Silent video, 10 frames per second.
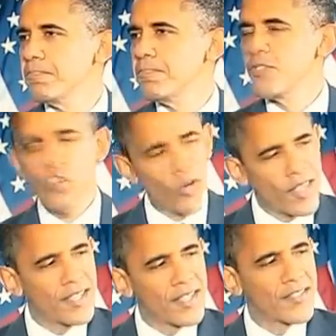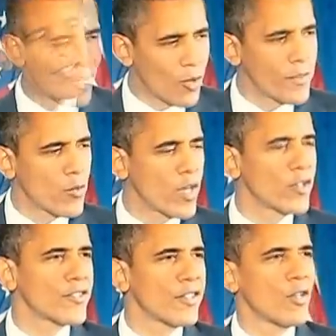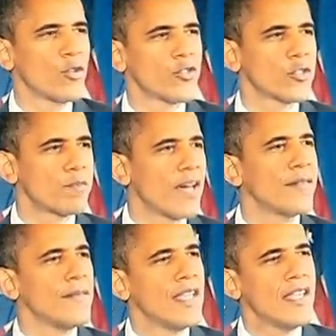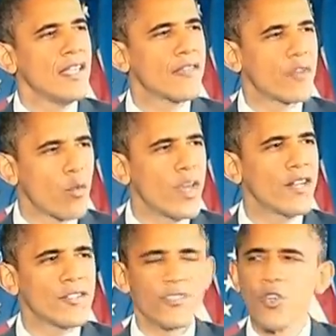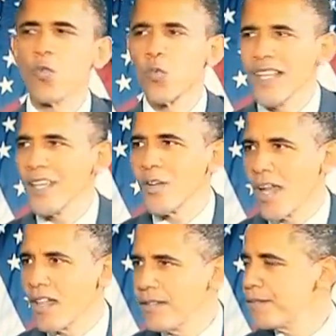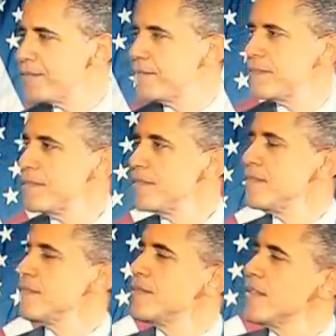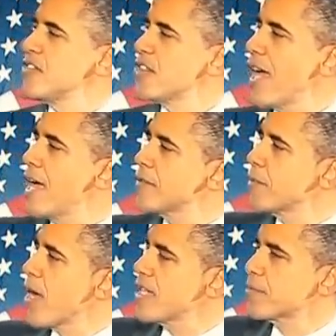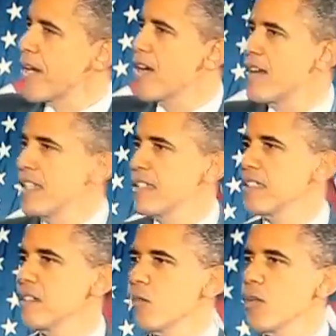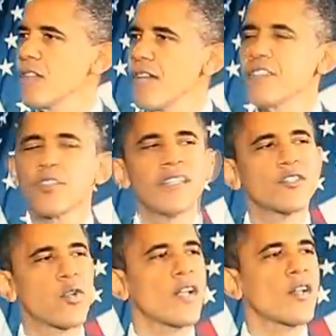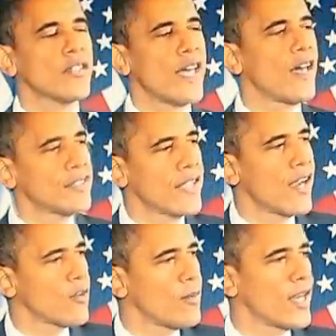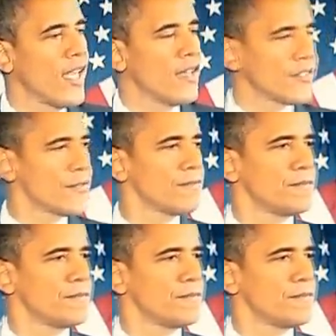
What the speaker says: Sure, they say there will be winners and losers, but if the winners do really well, then jobs and prosperity will eventually trickle down to everybody else.